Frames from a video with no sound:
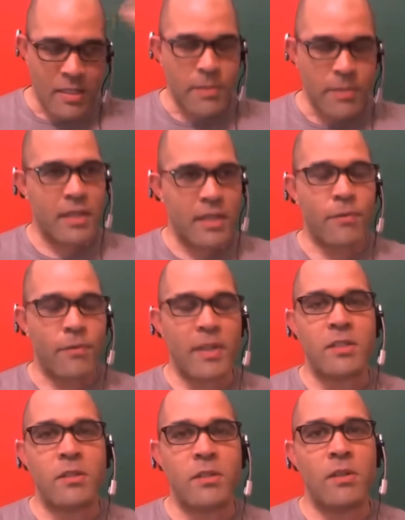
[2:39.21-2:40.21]
to me,
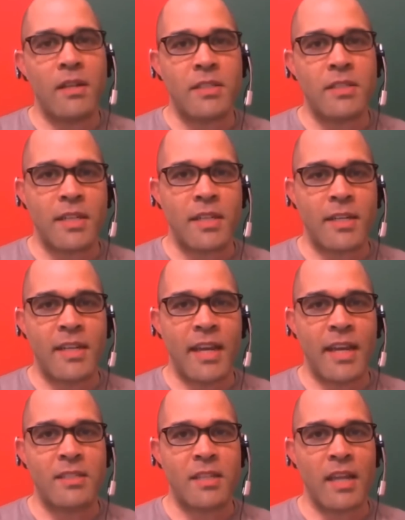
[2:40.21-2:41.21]
conventional logic
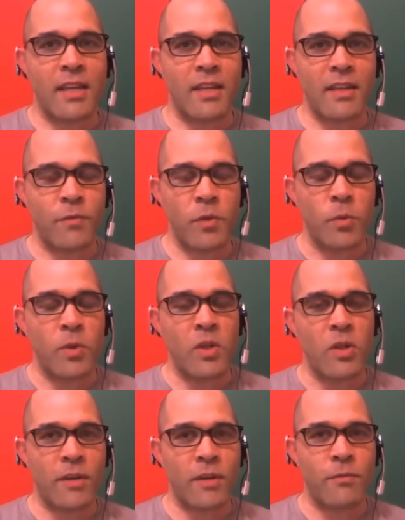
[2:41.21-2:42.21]
dictates, like, if you were
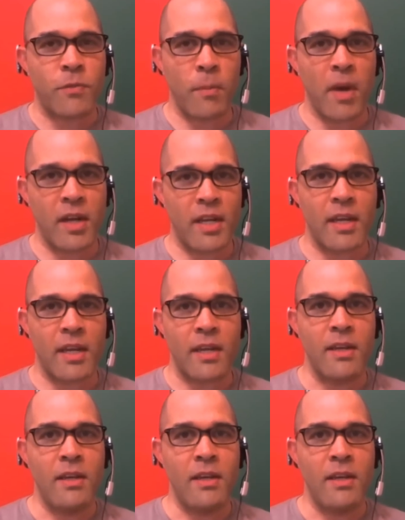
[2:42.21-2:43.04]
looking for money,